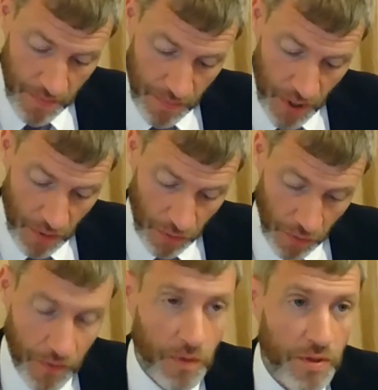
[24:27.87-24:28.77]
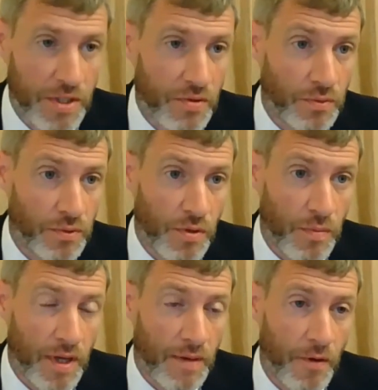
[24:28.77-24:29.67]
local authorities are also
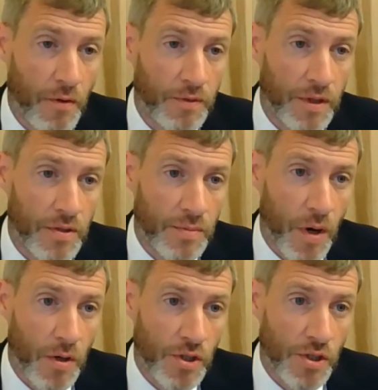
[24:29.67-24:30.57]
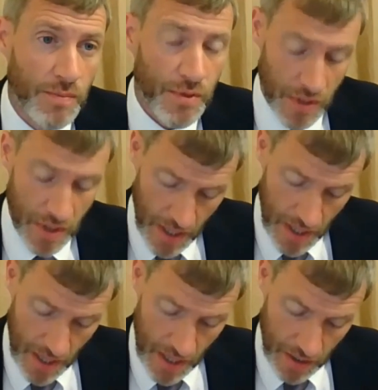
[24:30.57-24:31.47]
being involved in those partnerships
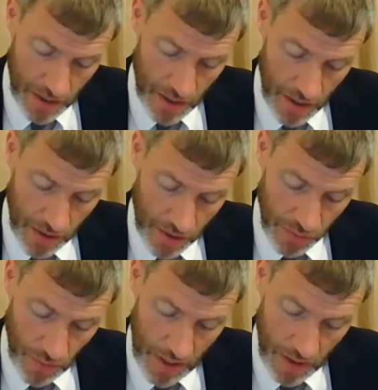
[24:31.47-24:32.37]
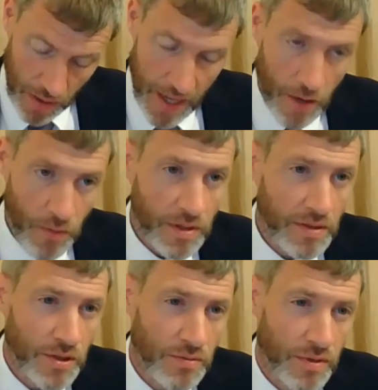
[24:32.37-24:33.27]
as well. How
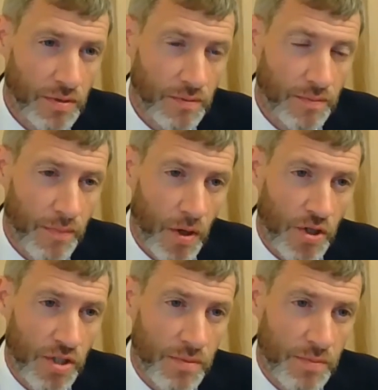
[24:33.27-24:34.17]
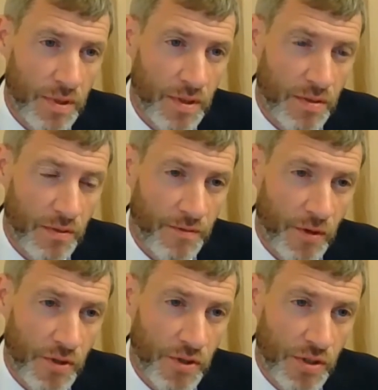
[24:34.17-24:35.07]
do you feel partnerships be
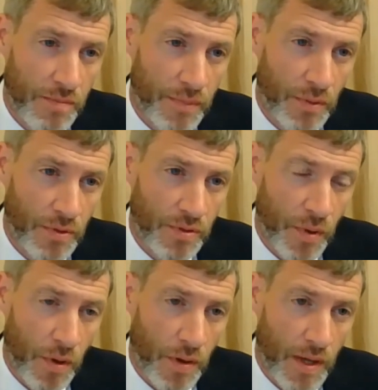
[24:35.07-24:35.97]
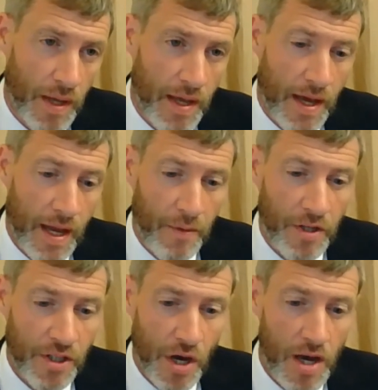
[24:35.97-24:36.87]
fostered and built upon? And I'm going to
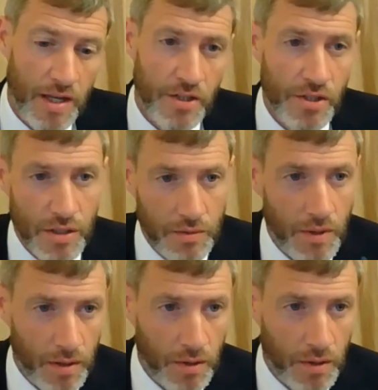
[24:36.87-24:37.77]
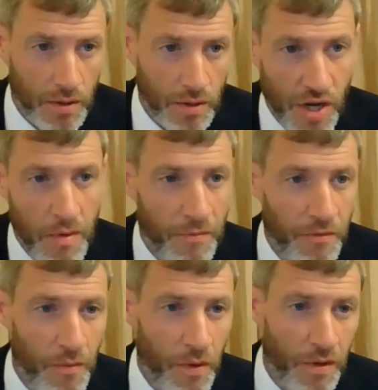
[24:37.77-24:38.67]
tie in just a question that's
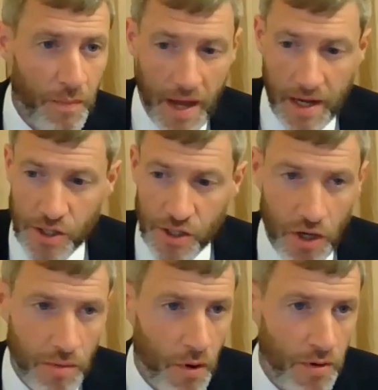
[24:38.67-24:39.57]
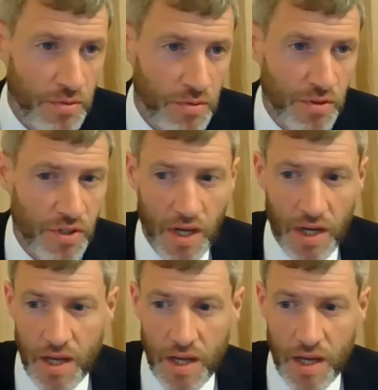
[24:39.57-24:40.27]
come up from one of the panelists, Charlotte Morris, which was